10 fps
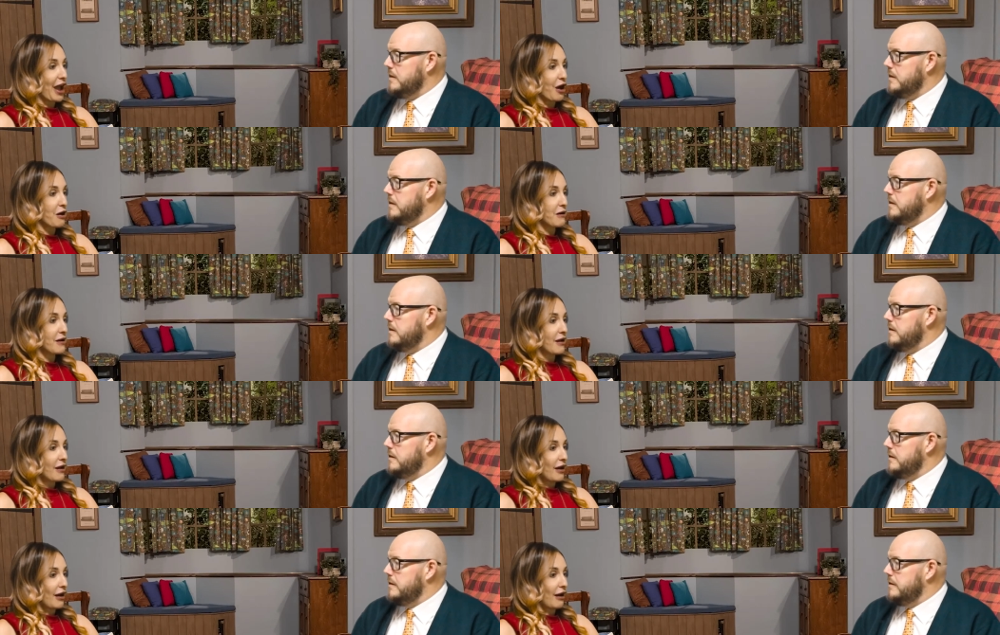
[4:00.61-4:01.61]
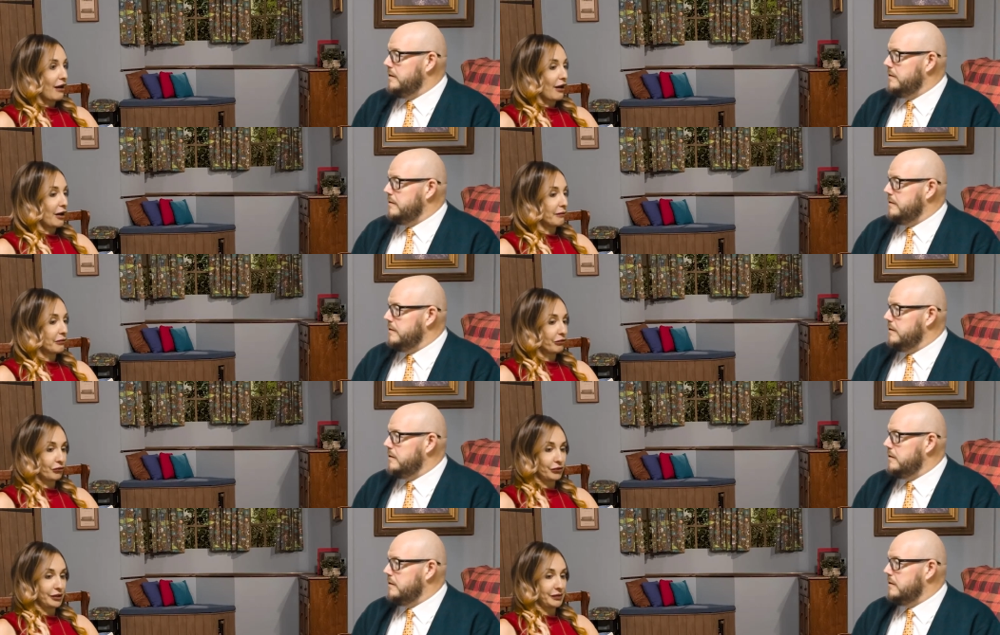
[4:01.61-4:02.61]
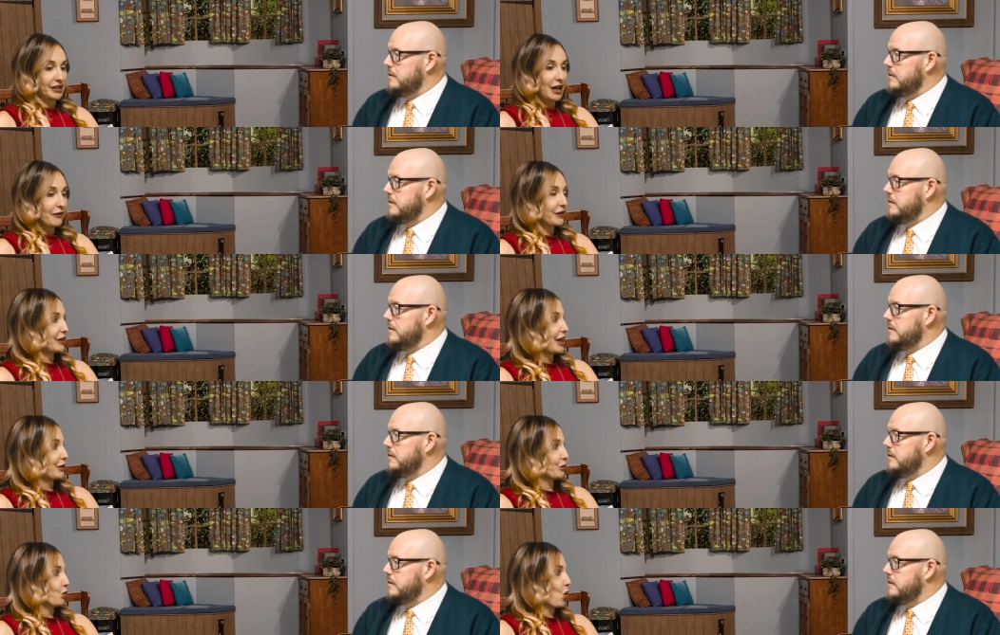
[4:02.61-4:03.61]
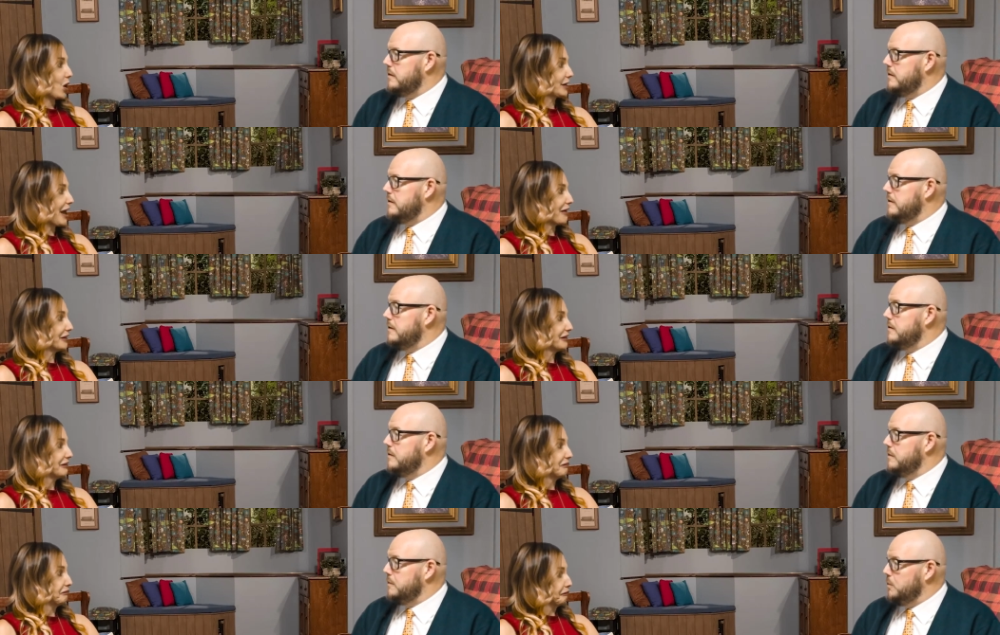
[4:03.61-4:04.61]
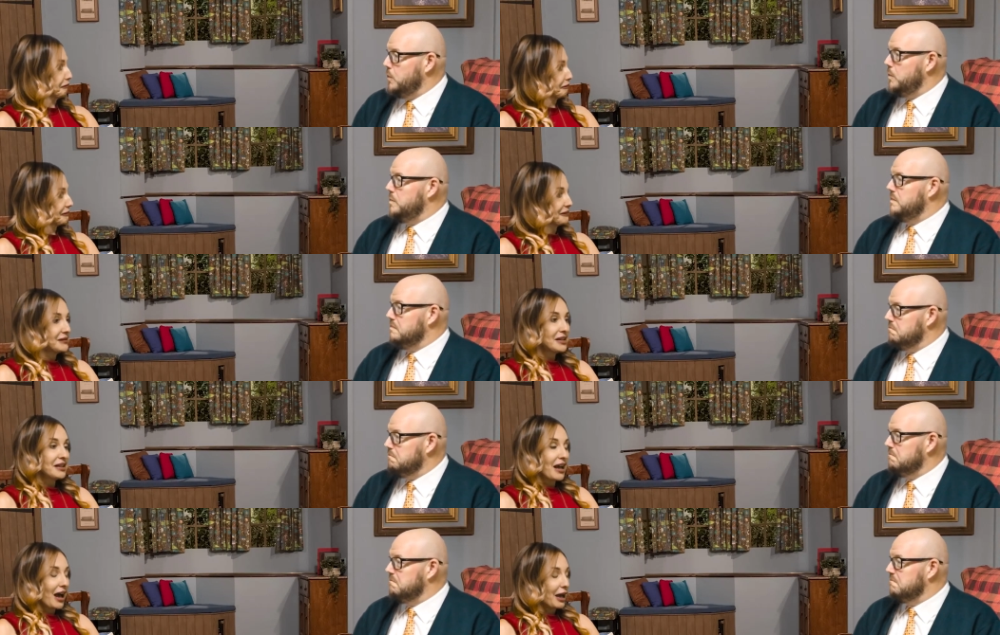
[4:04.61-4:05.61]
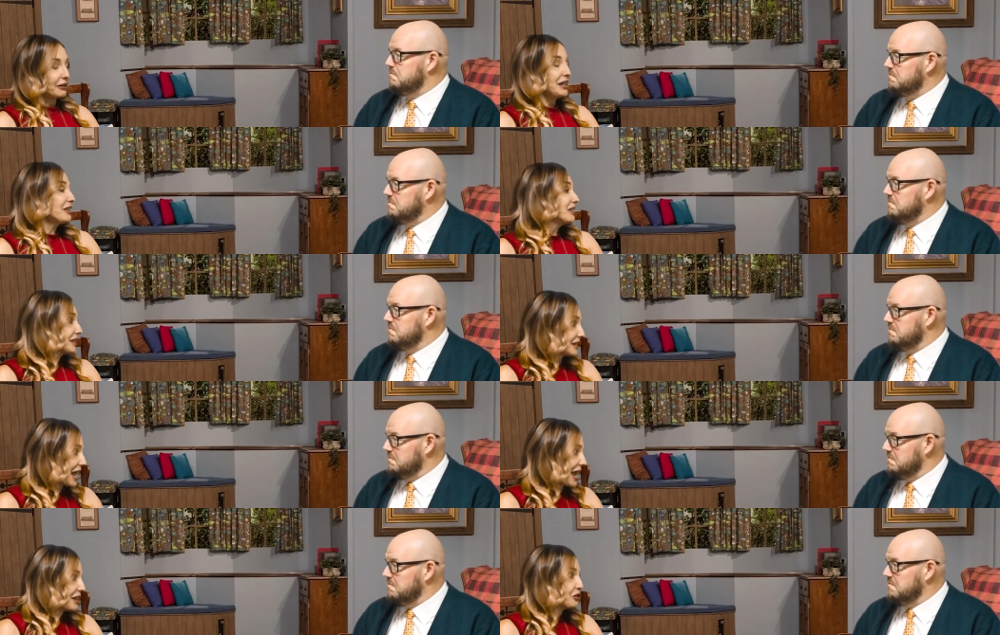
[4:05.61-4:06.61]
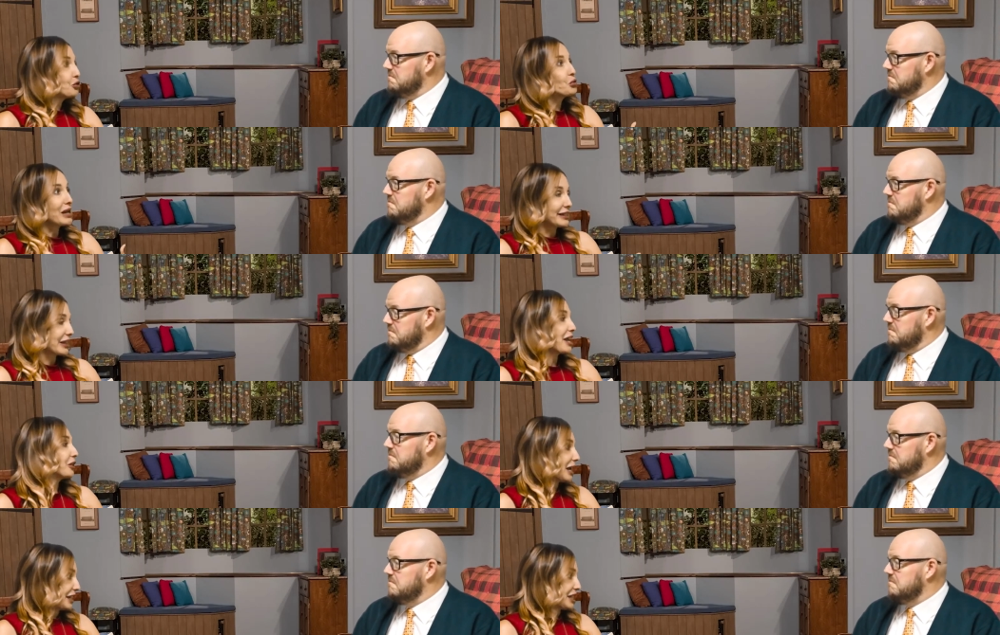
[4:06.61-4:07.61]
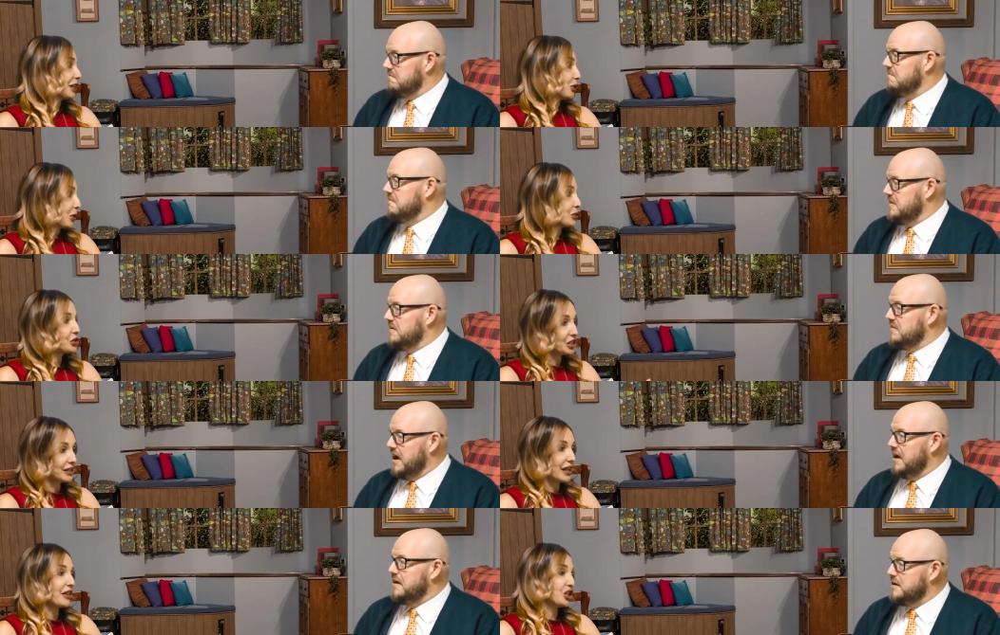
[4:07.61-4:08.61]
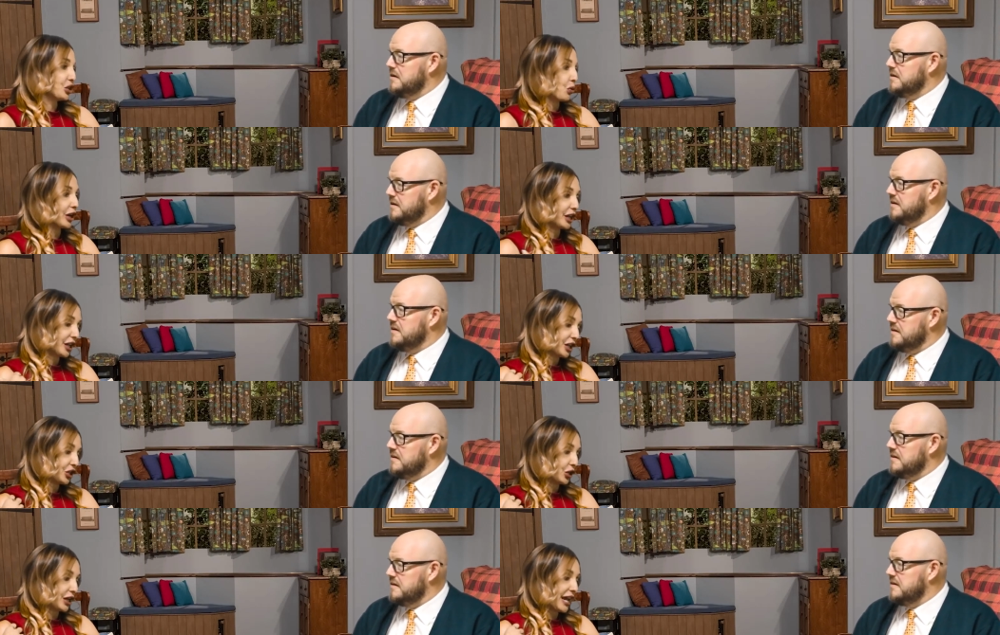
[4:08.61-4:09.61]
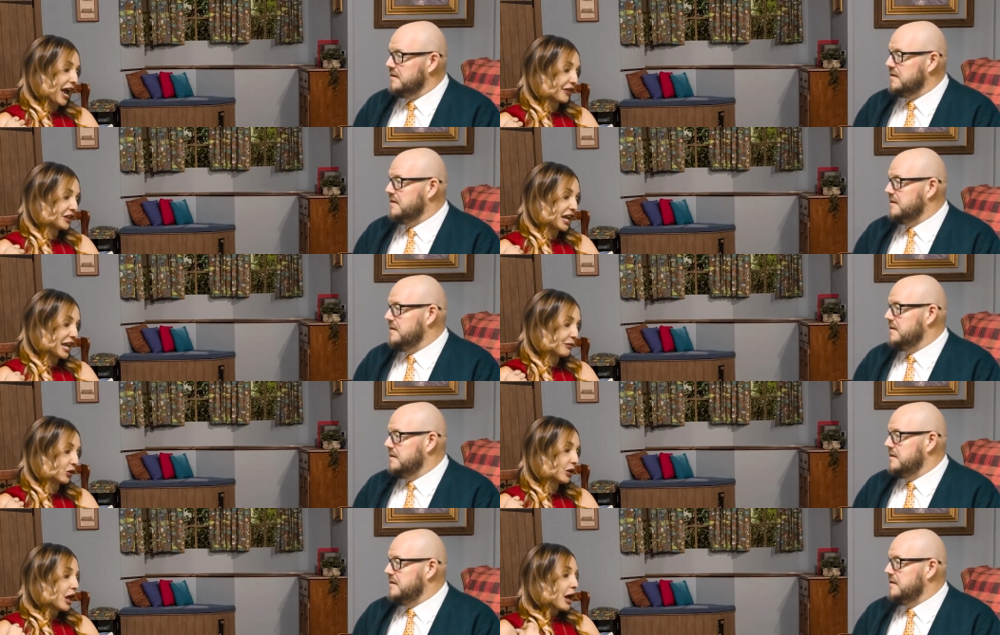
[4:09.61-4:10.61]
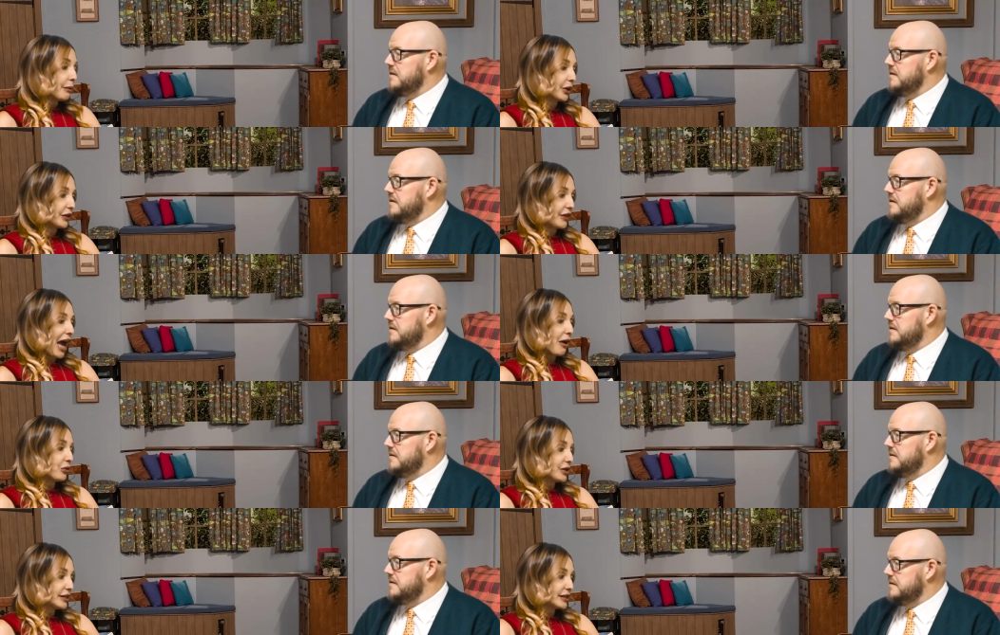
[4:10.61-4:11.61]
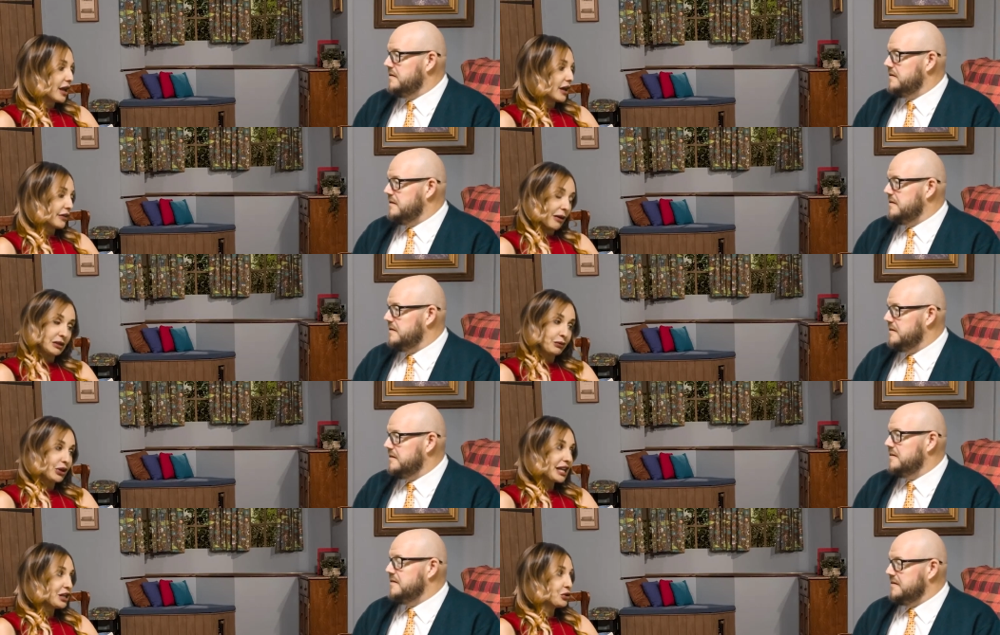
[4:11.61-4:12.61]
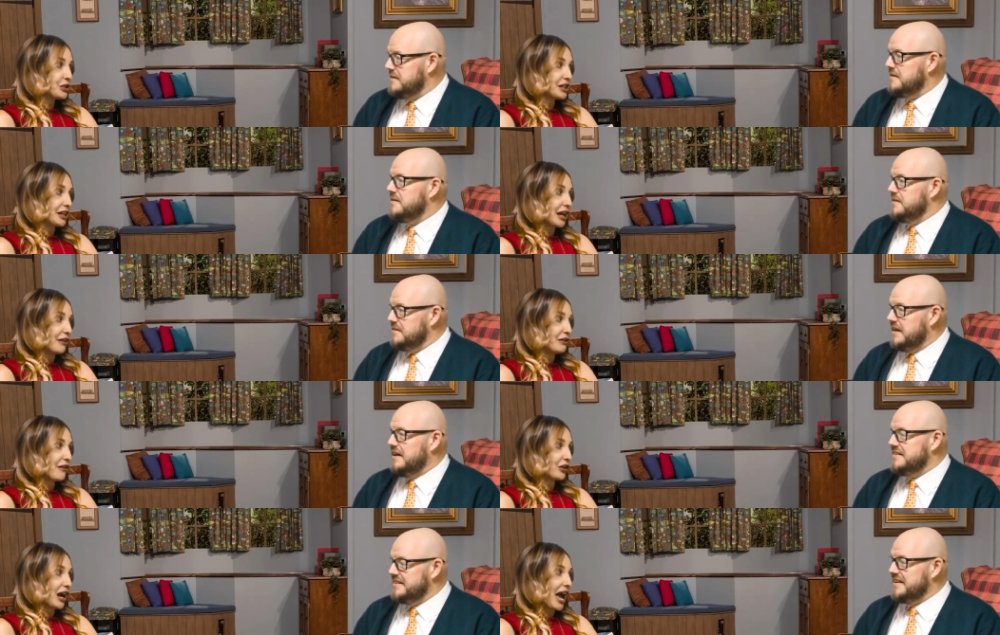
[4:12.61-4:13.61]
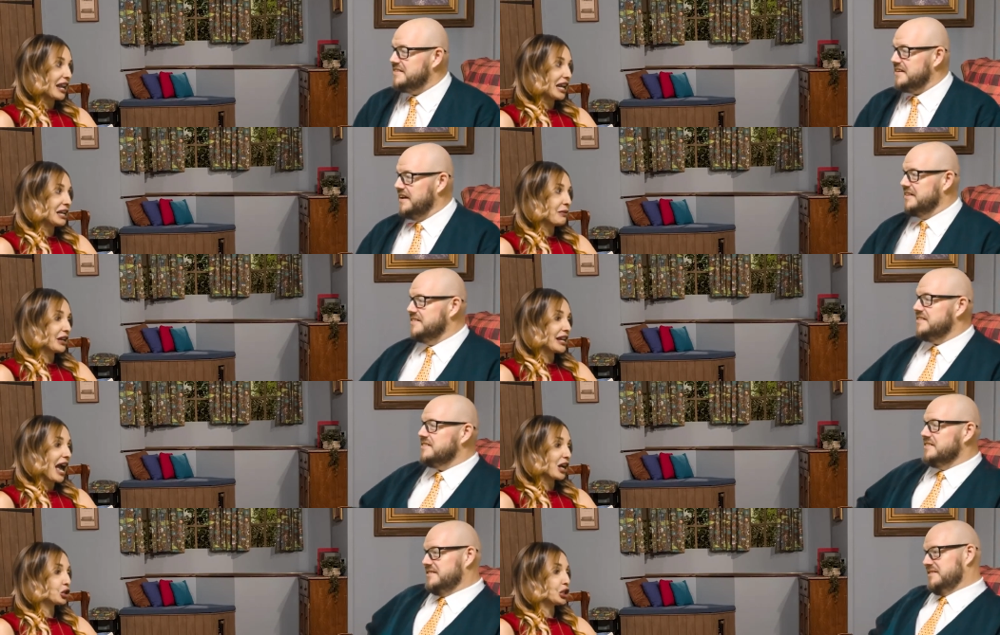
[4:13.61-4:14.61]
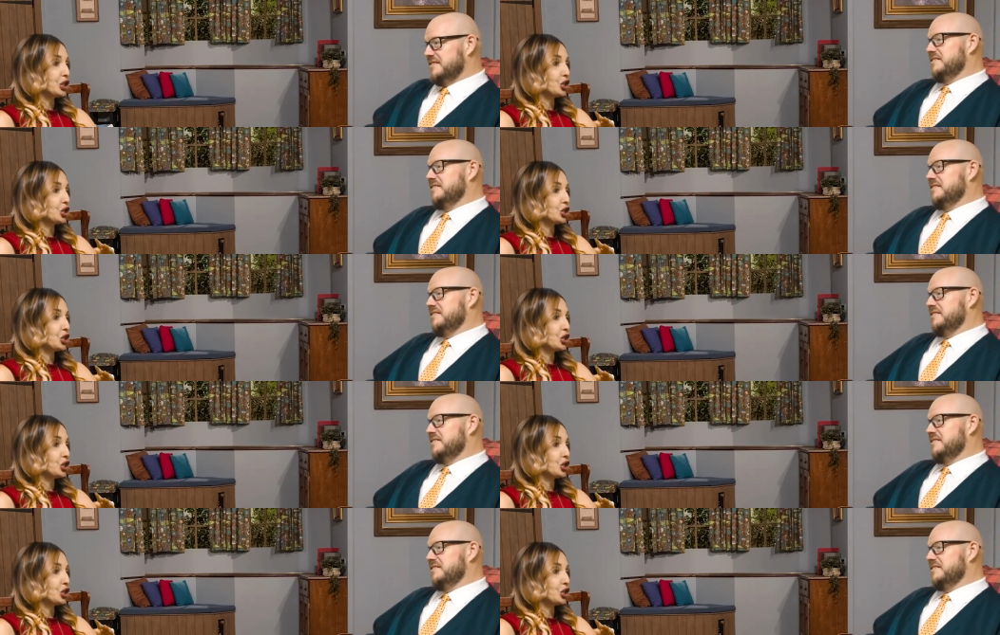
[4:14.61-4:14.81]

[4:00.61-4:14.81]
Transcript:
Speaker 1: there um, threw some stuff, and then walked out. Uh, needless to say, two weeks later, it did close. She right. said that she wanted an attorney at the table, but that was uh, that was pretty interesting. I've that, never had anybody actually